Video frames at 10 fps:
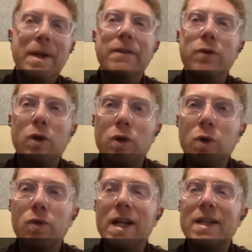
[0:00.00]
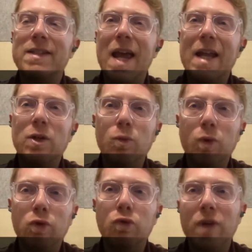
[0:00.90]
but if you're curious and you want
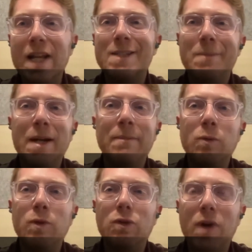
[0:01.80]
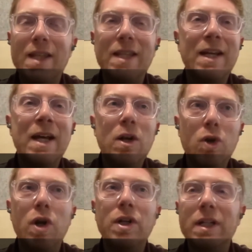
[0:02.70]
to really experiment with trading,
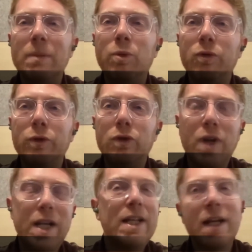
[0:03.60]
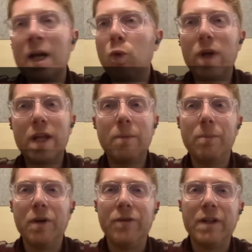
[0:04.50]
learn and improve your trading, we're the
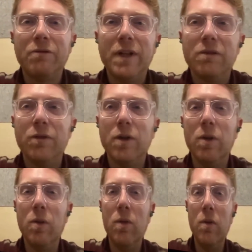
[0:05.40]
perfect fit for you.